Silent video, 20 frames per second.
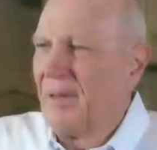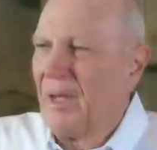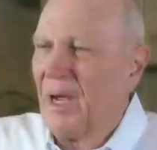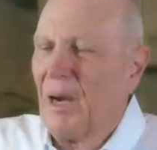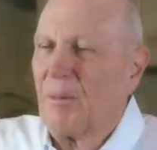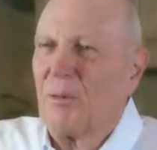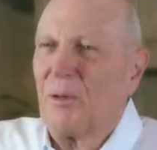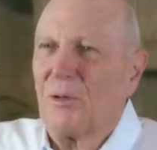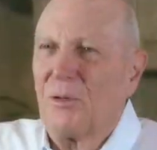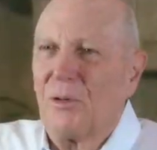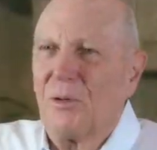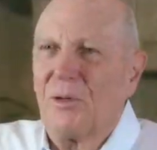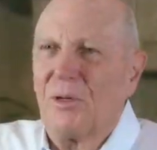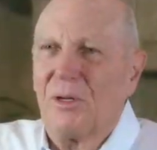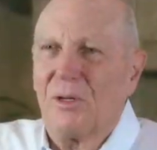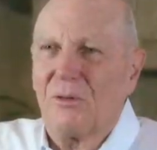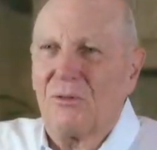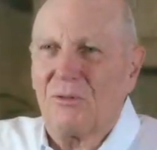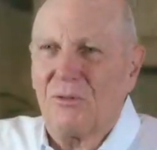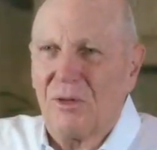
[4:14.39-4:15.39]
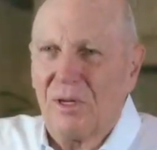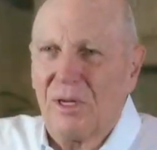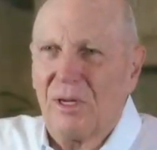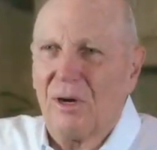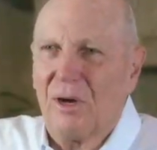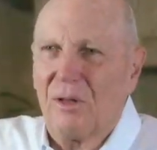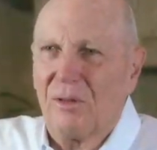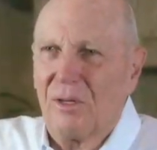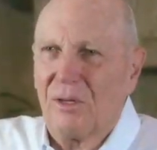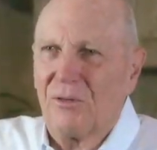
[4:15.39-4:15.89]
The opportunity to
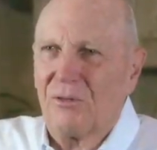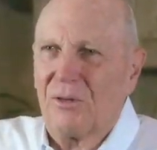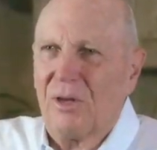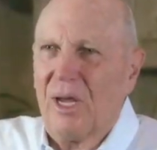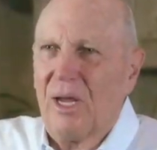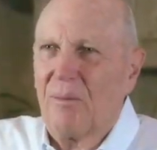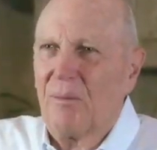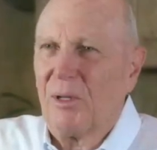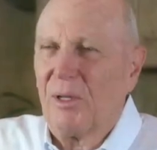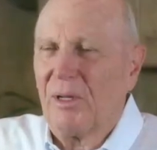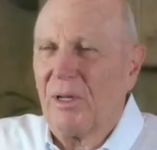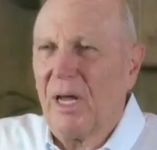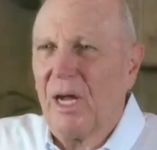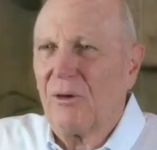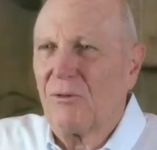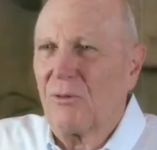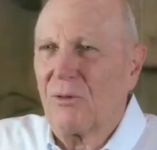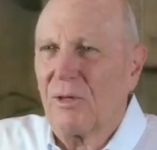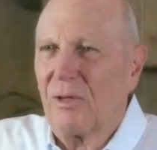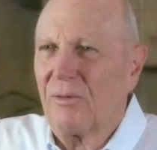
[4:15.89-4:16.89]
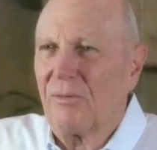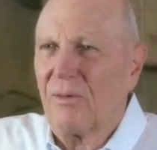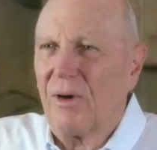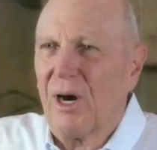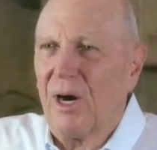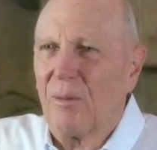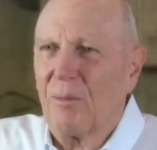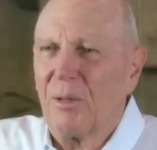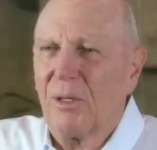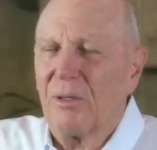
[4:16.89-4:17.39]
see all these game in the natural
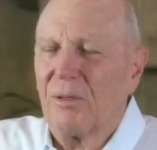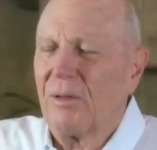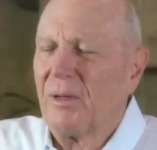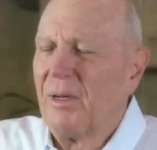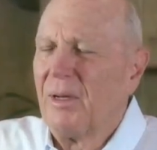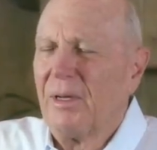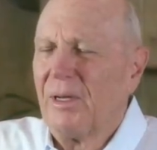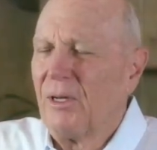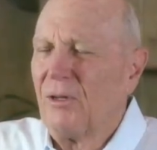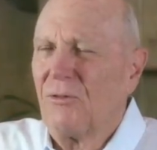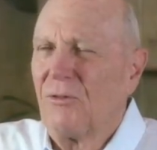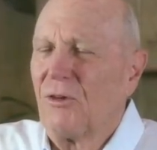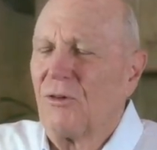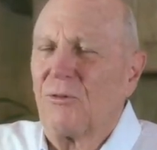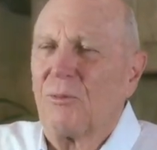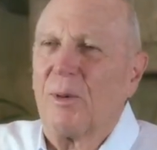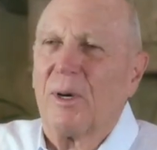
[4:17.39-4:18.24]
environment is just